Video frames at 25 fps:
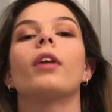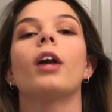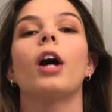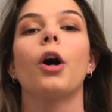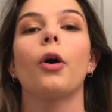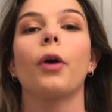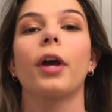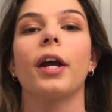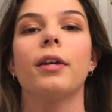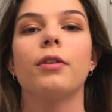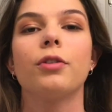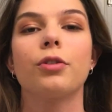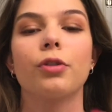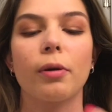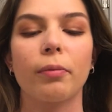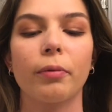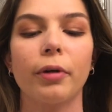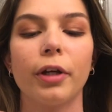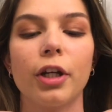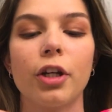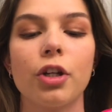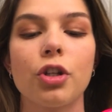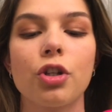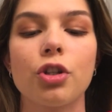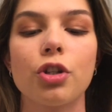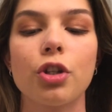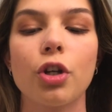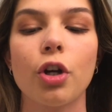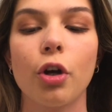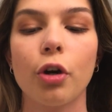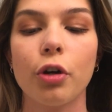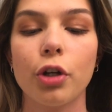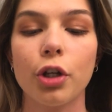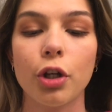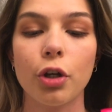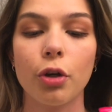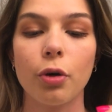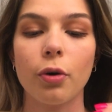Okay, so I'm gonna show
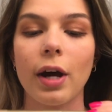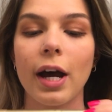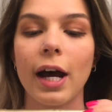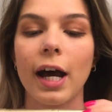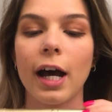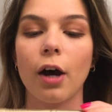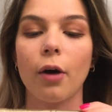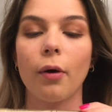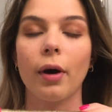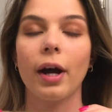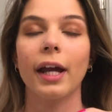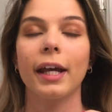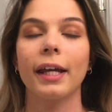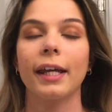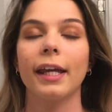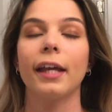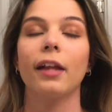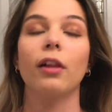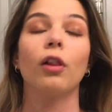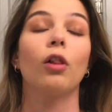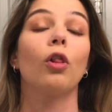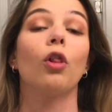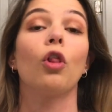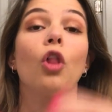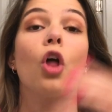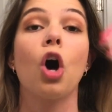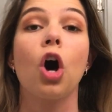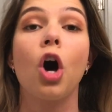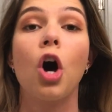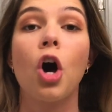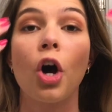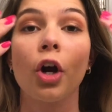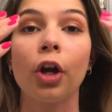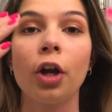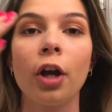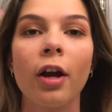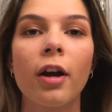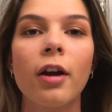you how I get
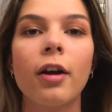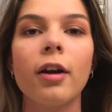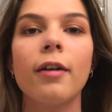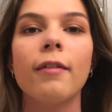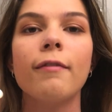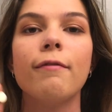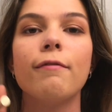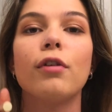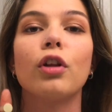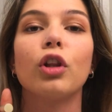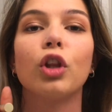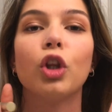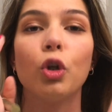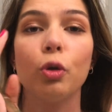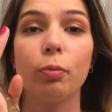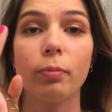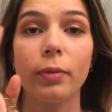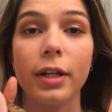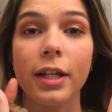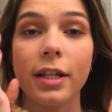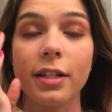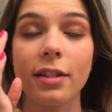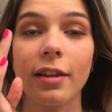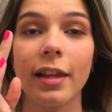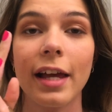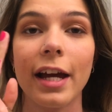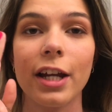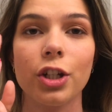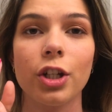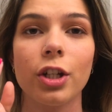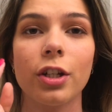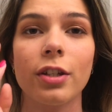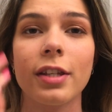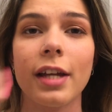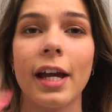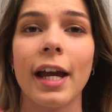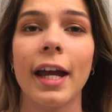long, voluminous lashes.